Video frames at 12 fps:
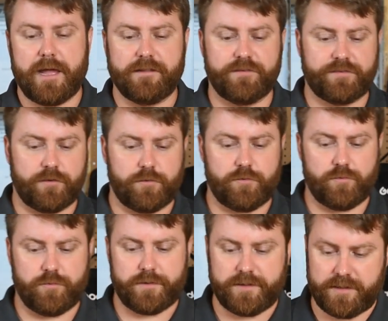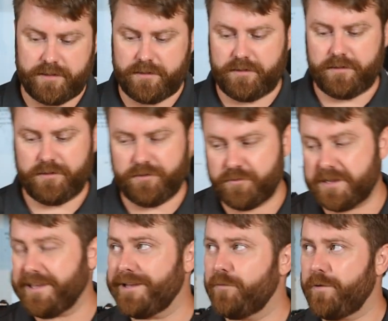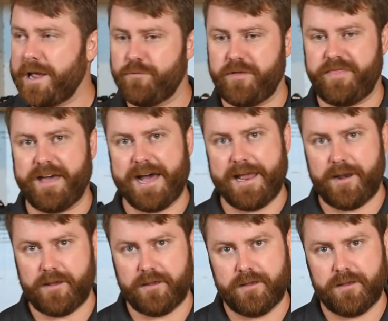And so you can get away with that.